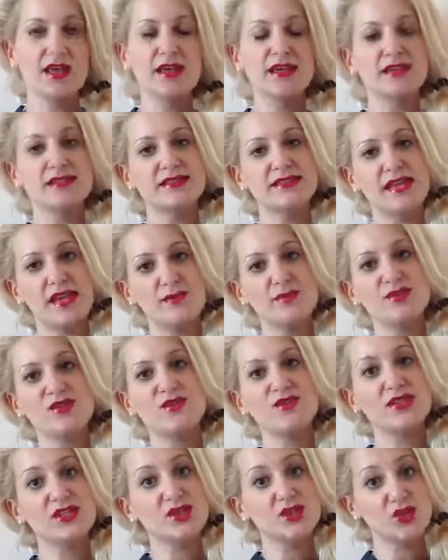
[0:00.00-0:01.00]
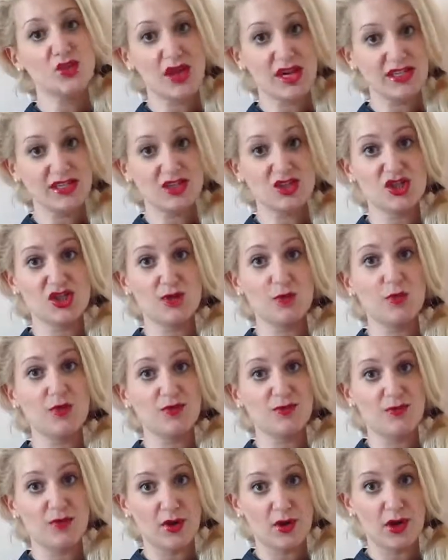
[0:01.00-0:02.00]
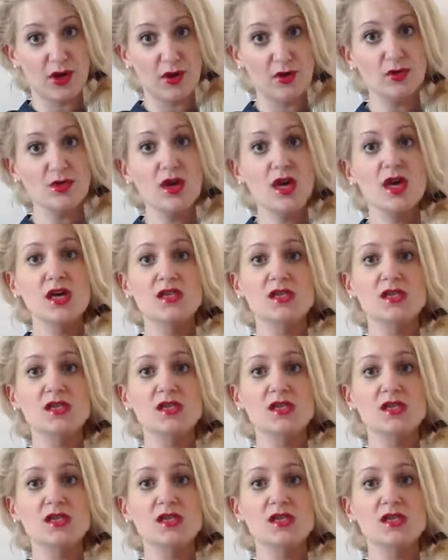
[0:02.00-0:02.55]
in terms of the strategy we follow,